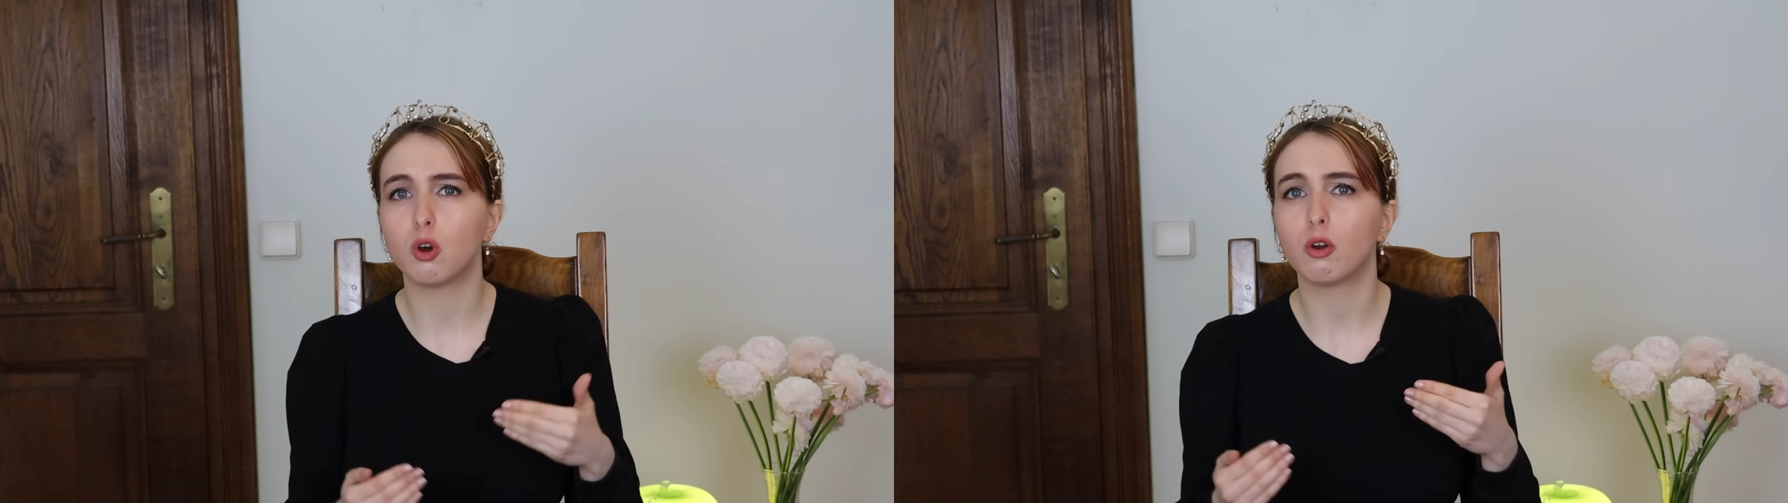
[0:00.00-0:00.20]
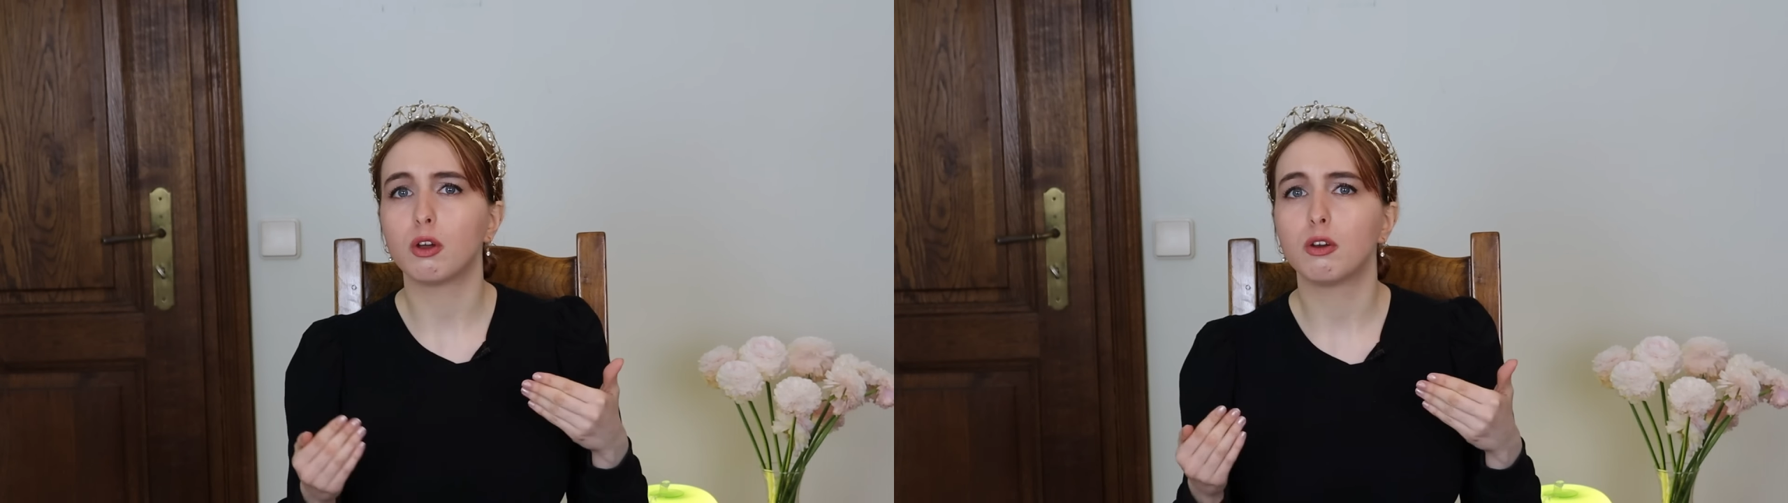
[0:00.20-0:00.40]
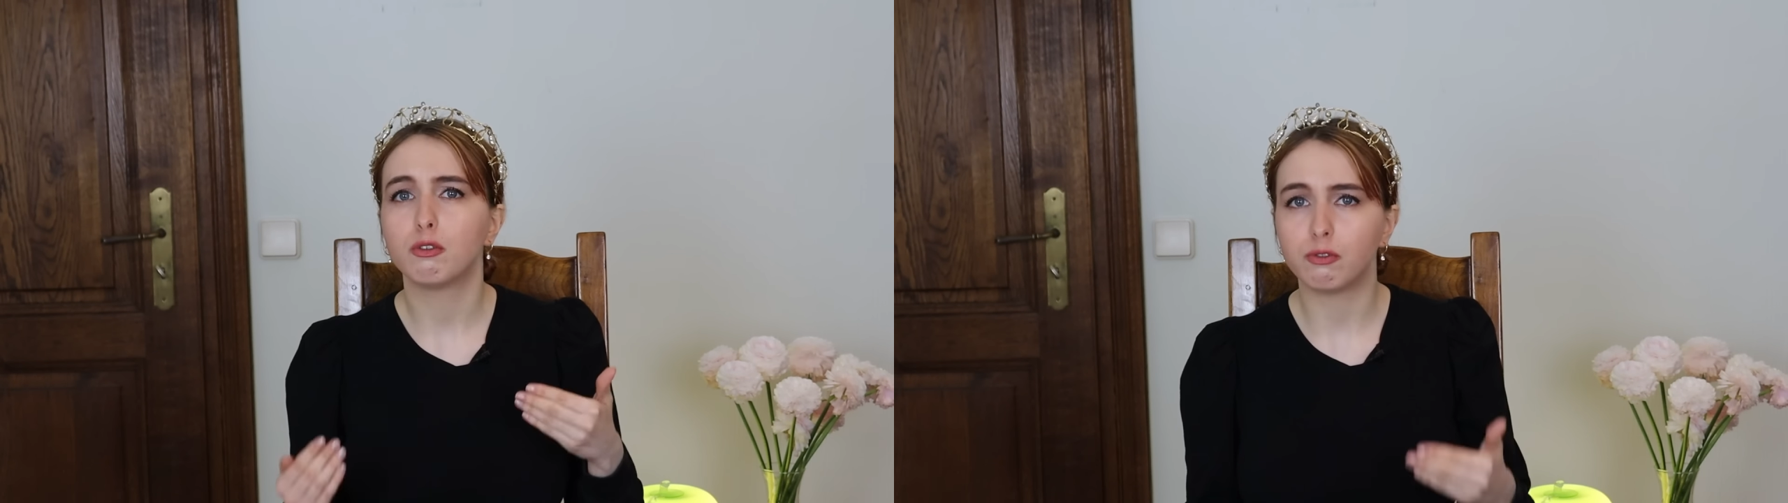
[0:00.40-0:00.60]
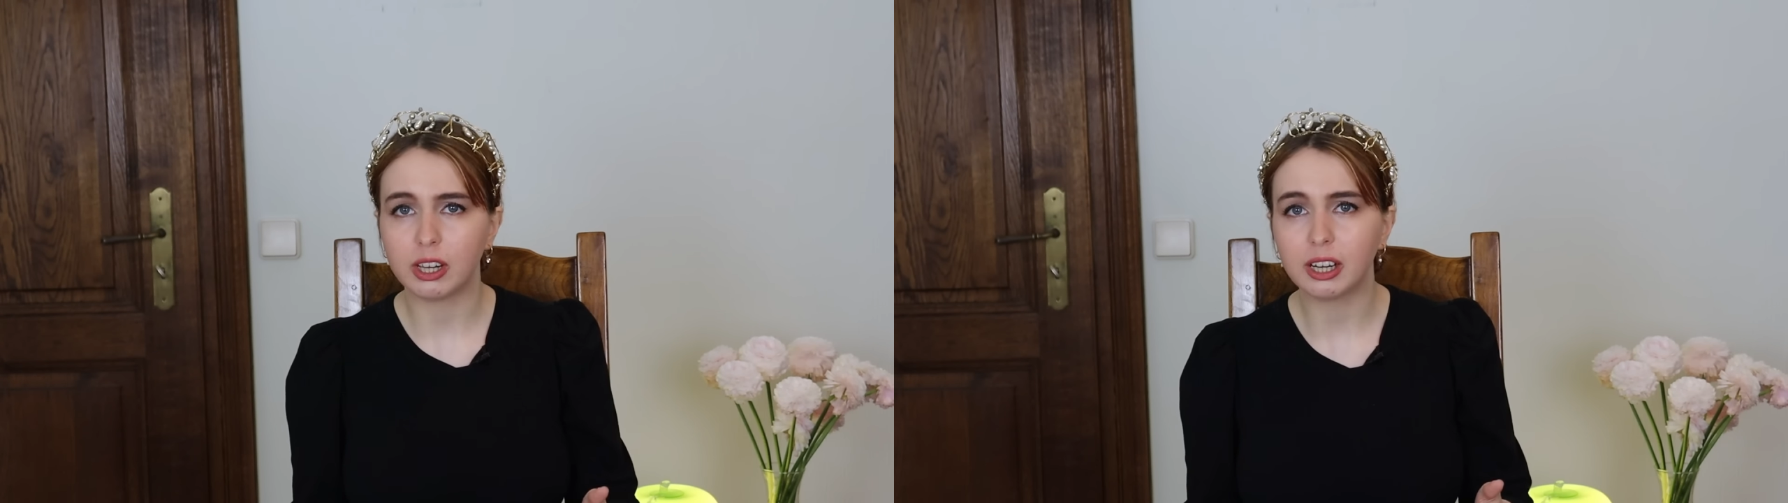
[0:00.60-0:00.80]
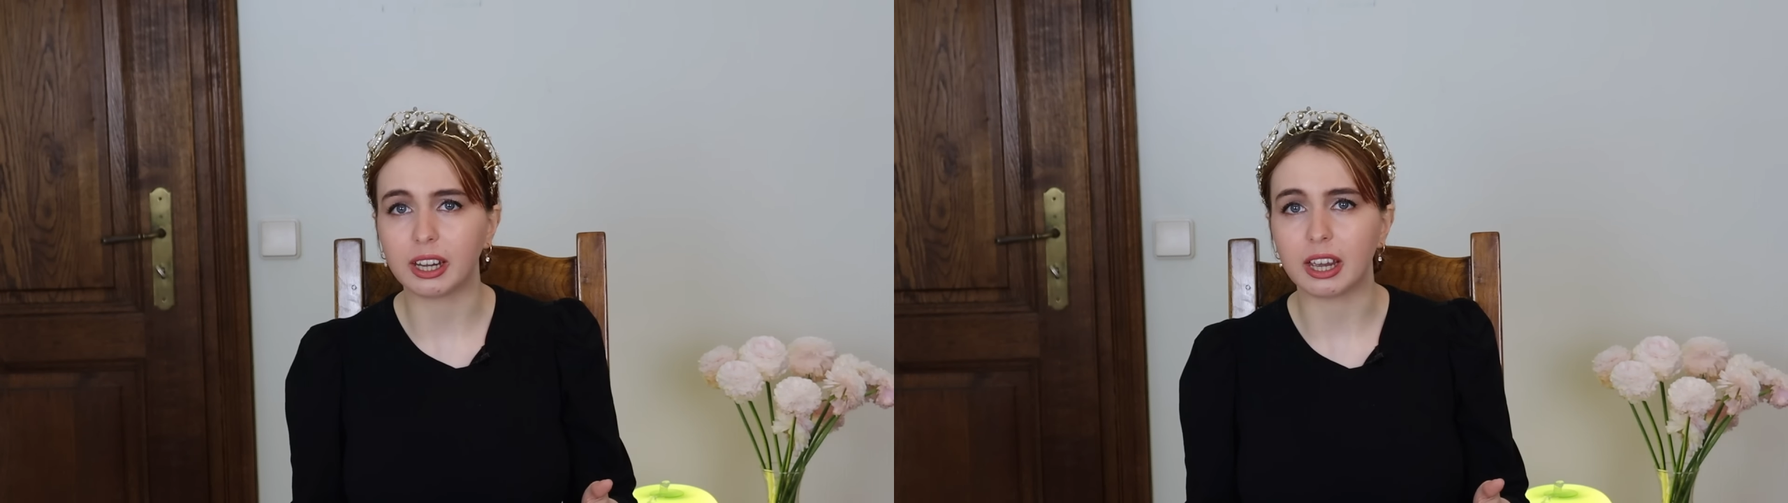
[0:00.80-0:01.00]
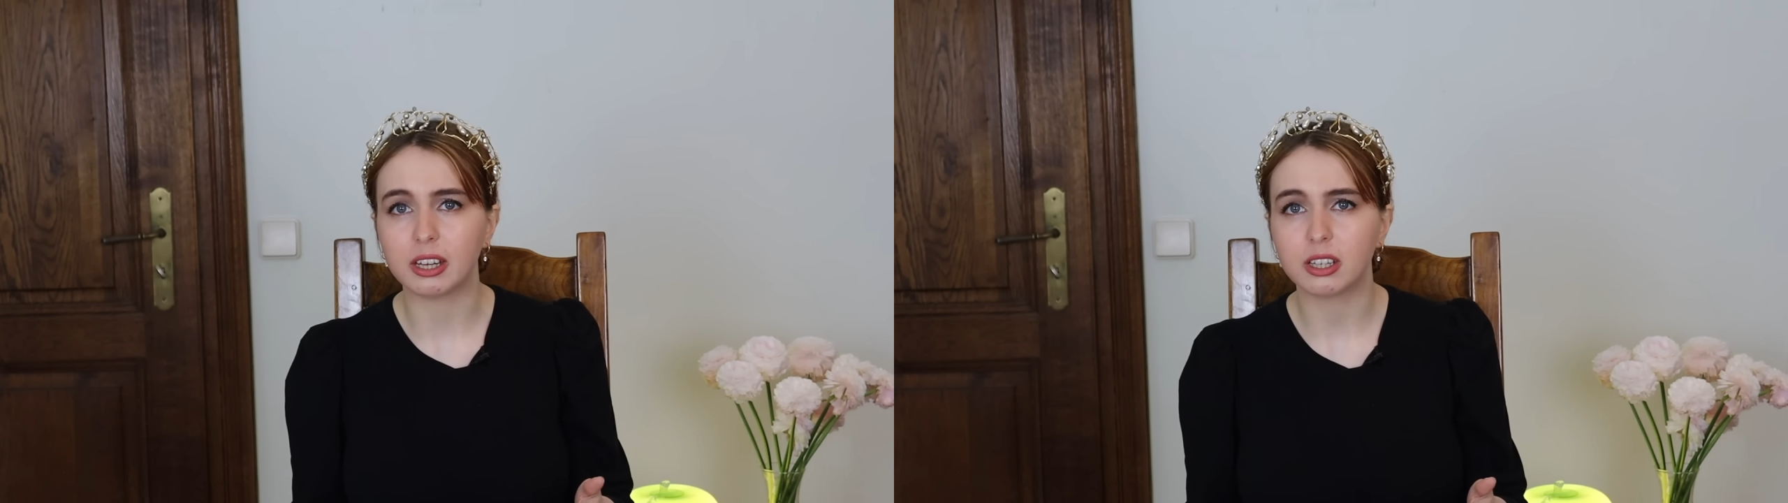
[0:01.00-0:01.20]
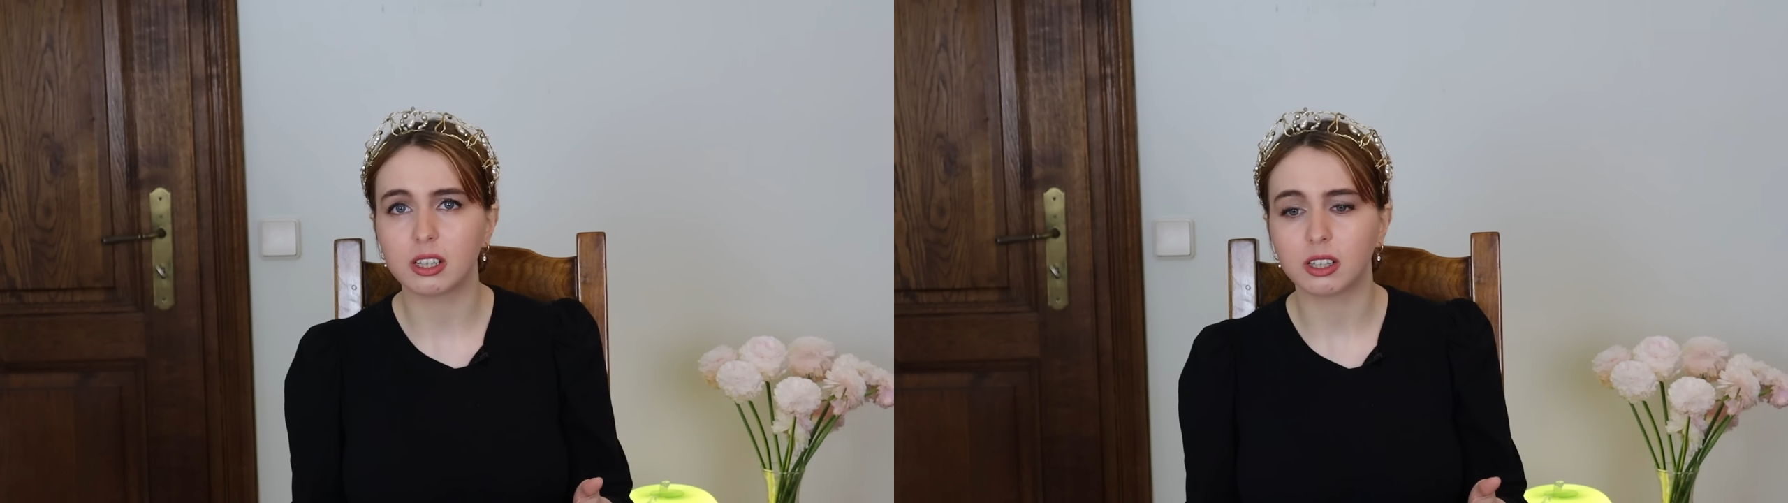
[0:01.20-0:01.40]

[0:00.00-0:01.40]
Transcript: not feeling it.